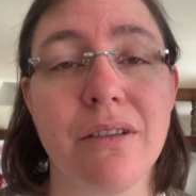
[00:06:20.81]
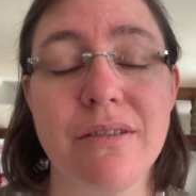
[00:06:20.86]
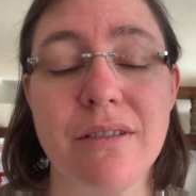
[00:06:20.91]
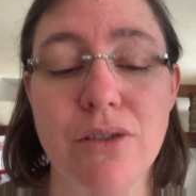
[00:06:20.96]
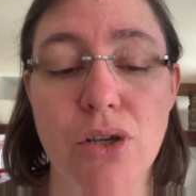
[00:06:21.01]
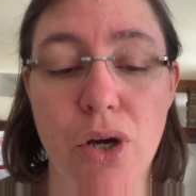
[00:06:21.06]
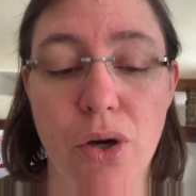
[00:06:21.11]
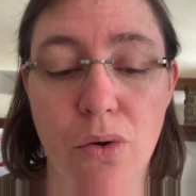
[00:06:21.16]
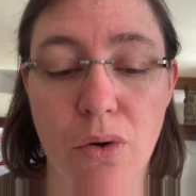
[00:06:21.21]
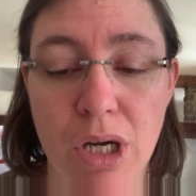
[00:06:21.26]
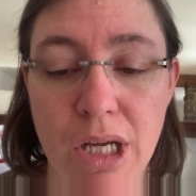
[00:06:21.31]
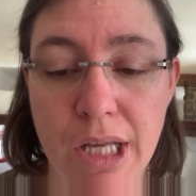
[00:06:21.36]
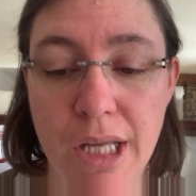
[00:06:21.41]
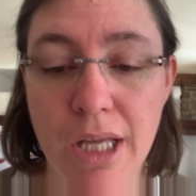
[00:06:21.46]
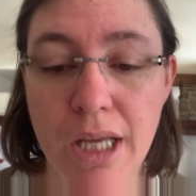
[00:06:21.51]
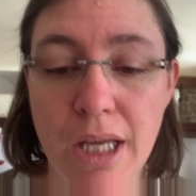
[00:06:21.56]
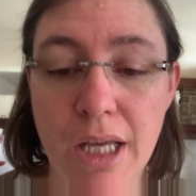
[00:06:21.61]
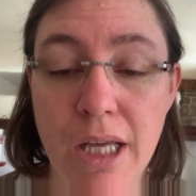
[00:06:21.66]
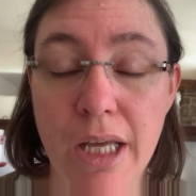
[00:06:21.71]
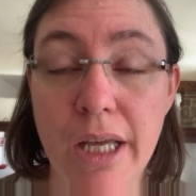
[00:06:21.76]
So
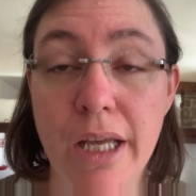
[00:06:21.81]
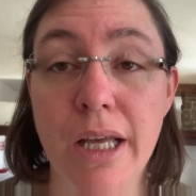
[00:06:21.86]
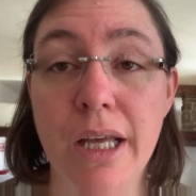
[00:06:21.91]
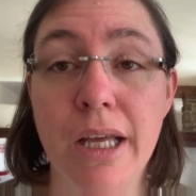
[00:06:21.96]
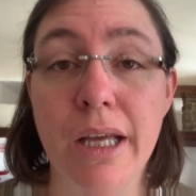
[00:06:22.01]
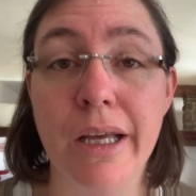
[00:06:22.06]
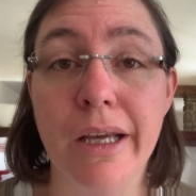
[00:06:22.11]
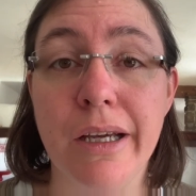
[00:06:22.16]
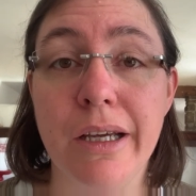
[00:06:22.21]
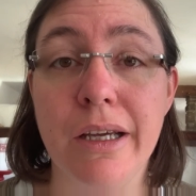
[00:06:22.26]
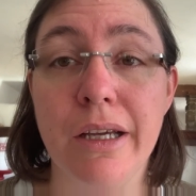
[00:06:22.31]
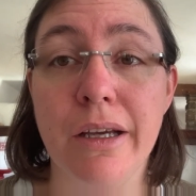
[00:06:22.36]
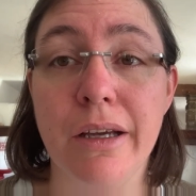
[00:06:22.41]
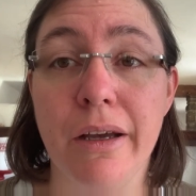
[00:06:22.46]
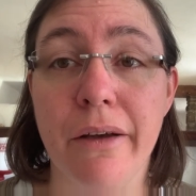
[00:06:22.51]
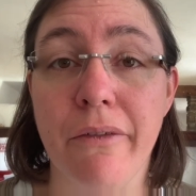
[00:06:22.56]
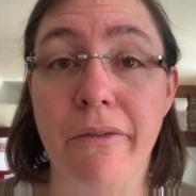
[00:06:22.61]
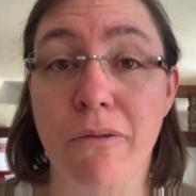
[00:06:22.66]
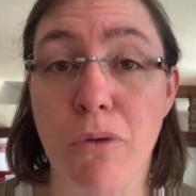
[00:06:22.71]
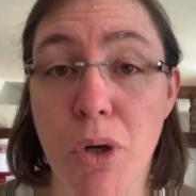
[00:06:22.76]

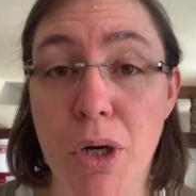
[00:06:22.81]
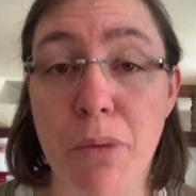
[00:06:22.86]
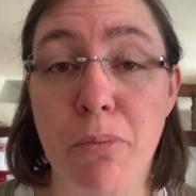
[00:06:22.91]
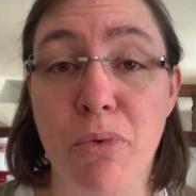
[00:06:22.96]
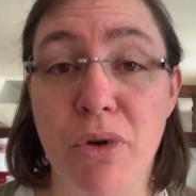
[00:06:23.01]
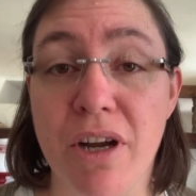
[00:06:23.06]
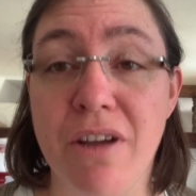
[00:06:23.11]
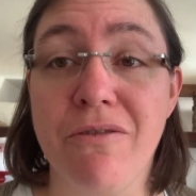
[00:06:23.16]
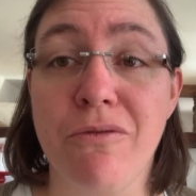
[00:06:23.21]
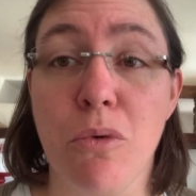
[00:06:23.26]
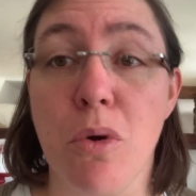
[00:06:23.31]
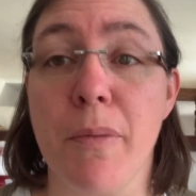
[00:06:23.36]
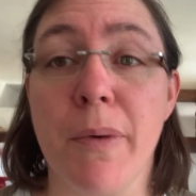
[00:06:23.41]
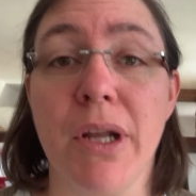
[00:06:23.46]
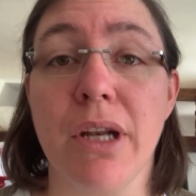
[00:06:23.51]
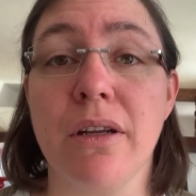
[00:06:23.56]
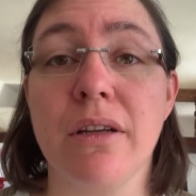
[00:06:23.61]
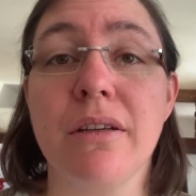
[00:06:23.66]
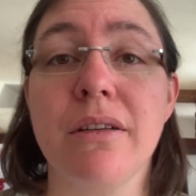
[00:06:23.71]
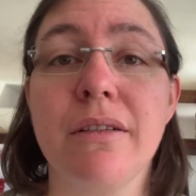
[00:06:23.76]
what a brave
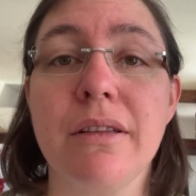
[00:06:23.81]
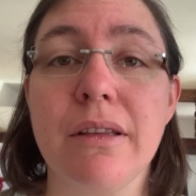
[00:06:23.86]
woman.